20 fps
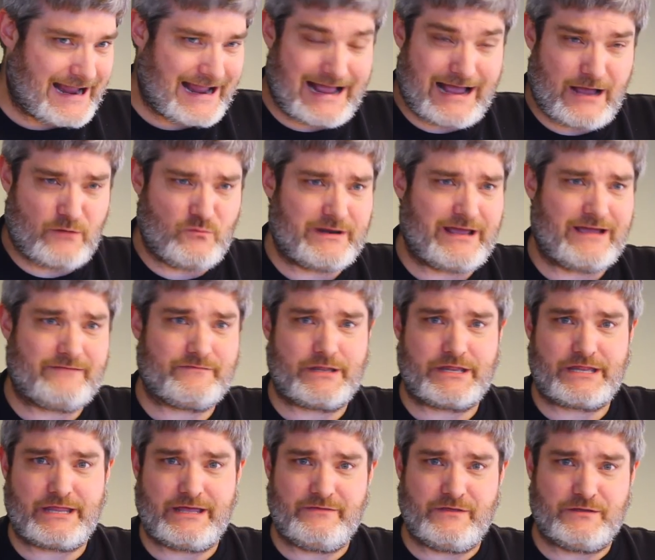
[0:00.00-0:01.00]
I would have to
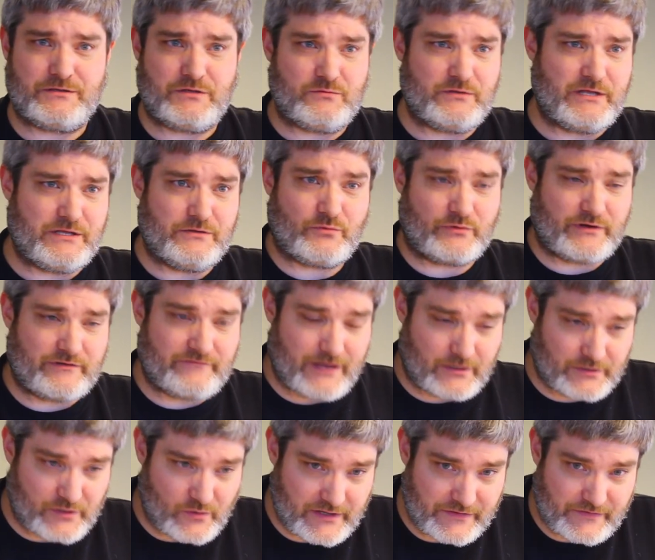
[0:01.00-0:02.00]
say that you need to
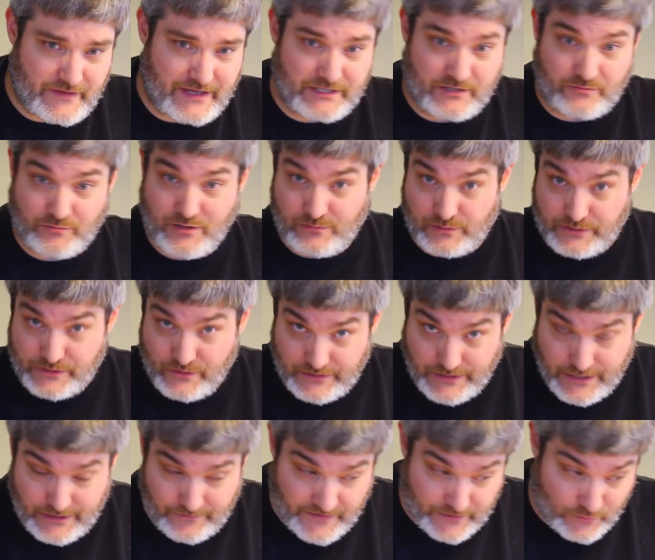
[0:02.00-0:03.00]
reevaluate that. You're probably
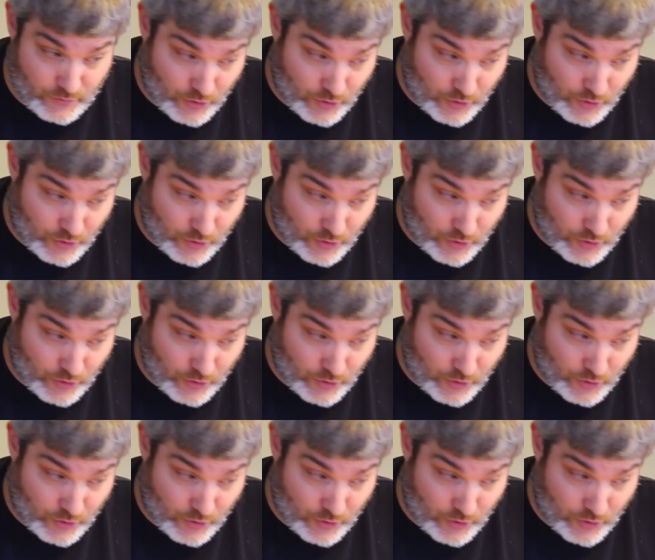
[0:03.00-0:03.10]
doing something